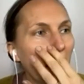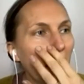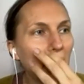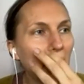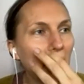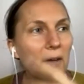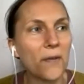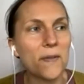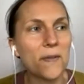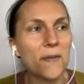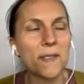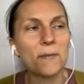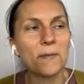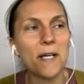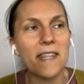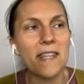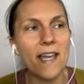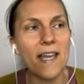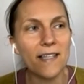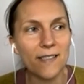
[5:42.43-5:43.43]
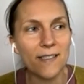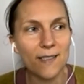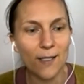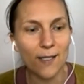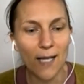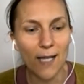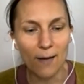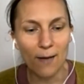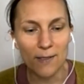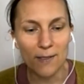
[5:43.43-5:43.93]
there was one that stood
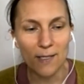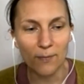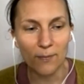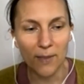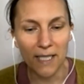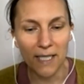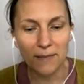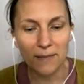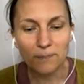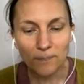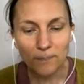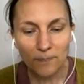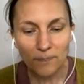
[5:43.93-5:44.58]
out to me.